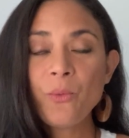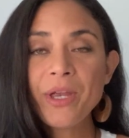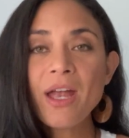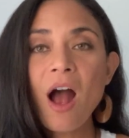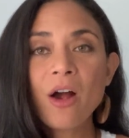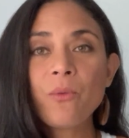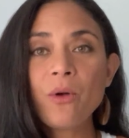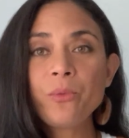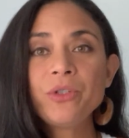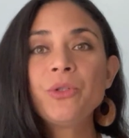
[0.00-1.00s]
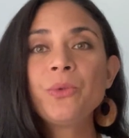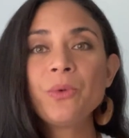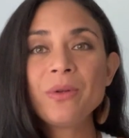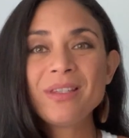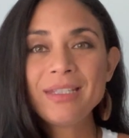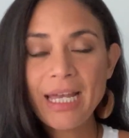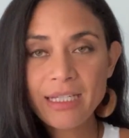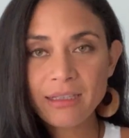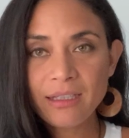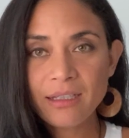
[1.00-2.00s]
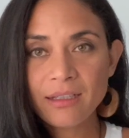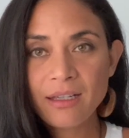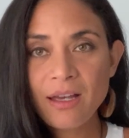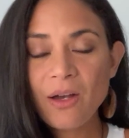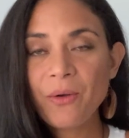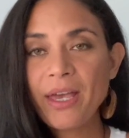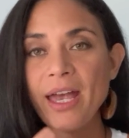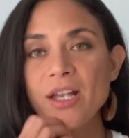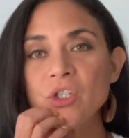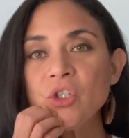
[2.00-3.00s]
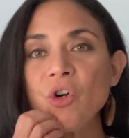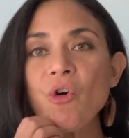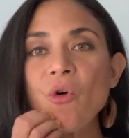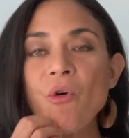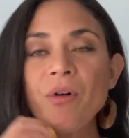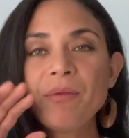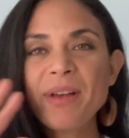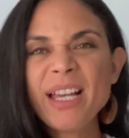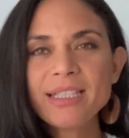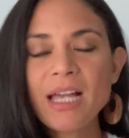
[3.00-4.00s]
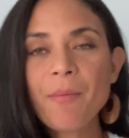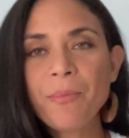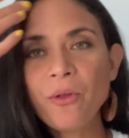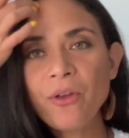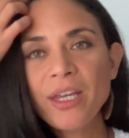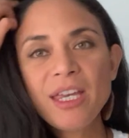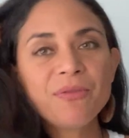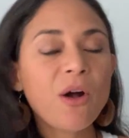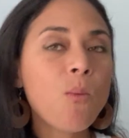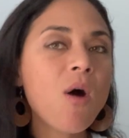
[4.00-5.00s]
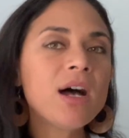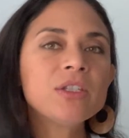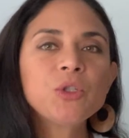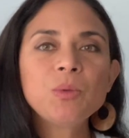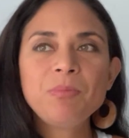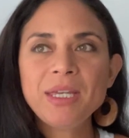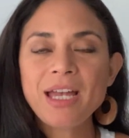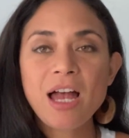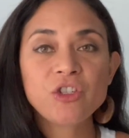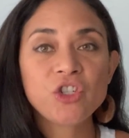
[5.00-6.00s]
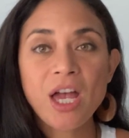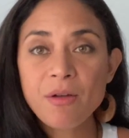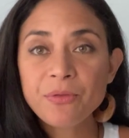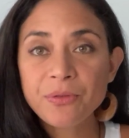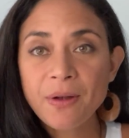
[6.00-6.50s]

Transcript: We are what we do daily, okay? So example, if I want to be a chef